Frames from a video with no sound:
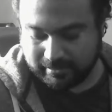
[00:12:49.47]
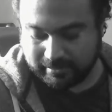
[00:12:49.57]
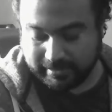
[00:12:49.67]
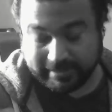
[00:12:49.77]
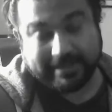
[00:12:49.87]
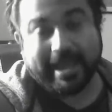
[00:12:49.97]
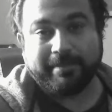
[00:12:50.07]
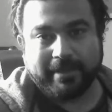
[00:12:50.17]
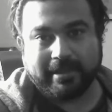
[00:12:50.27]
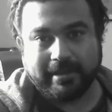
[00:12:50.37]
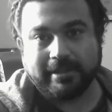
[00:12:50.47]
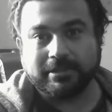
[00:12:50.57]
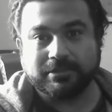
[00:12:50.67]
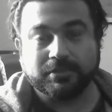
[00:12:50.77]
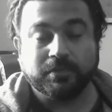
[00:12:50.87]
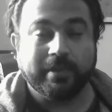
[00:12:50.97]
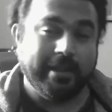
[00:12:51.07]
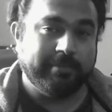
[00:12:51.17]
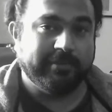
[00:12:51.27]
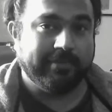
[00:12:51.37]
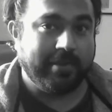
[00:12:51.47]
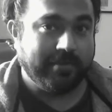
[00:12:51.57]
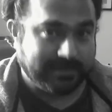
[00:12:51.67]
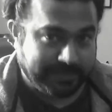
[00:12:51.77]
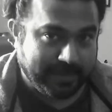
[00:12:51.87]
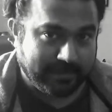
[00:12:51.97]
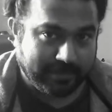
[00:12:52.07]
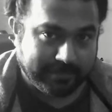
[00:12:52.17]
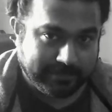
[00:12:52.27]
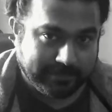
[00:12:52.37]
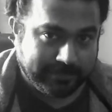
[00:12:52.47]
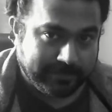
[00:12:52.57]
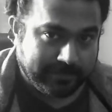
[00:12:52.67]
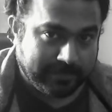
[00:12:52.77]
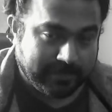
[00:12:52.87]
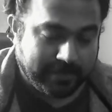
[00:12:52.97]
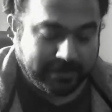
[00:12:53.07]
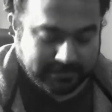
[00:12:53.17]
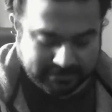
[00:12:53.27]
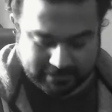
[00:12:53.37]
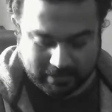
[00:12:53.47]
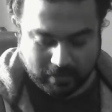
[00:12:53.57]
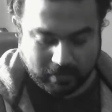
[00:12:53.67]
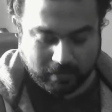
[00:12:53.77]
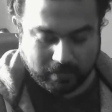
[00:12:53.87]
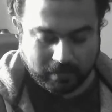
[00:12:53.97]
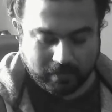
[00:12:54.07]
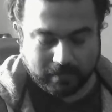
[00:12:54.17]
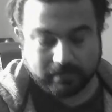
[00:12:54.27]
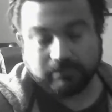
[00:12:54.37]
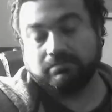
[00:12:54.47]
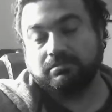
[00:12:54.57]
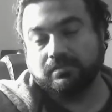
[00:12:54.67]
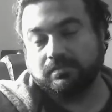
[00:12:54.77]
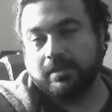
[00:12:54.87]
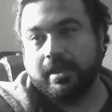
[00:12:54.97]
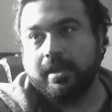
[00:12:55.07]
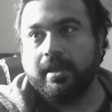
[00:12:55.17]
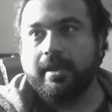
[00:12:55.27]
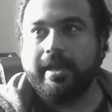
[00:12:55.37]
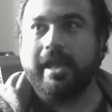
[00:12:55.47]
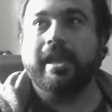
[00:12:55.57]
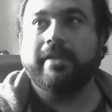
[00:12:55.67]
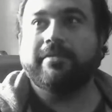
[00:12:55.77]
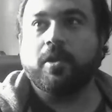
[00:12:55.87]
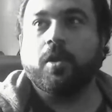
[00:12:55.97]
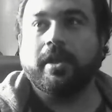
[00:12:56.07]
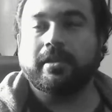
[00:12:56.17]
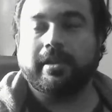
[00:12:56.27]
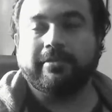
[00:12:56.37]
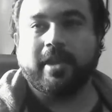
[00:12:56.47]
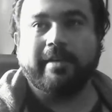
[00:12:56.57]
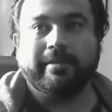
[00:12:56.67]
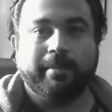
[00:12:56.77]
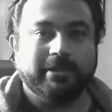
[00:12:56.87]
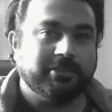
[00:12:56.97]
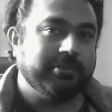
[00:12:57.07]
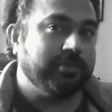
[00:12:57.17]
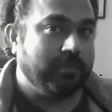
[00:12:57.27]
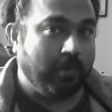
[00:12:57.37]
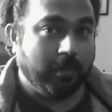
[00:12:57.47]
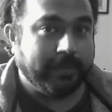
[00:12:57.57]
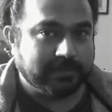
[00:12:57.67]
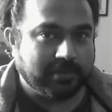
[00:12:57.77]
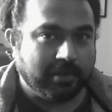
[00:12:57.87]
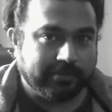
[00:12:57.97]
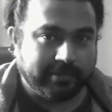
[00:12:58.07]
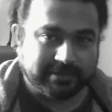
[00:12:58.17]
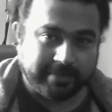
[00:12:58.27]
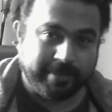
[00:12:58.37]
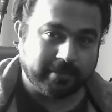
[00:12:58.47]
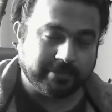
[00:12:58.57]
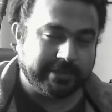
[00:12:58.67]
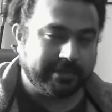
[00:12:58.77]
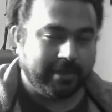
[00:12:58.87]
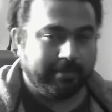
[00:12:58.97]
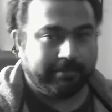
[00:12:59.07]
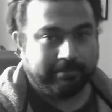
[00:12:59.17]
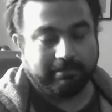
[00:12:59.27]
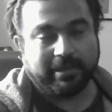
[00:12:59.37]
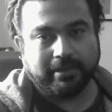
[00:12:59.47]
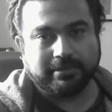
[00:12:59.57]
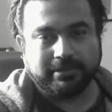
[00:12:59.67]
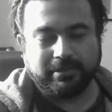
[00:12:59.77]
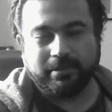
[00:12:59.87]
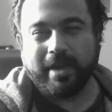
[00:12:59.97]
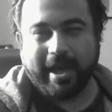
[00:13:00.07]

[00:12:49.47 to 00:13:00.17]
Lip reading: it can be connected to an amplifier or a speaker, right? So if you have a budget, you always go for a semi-acoustic guitar because you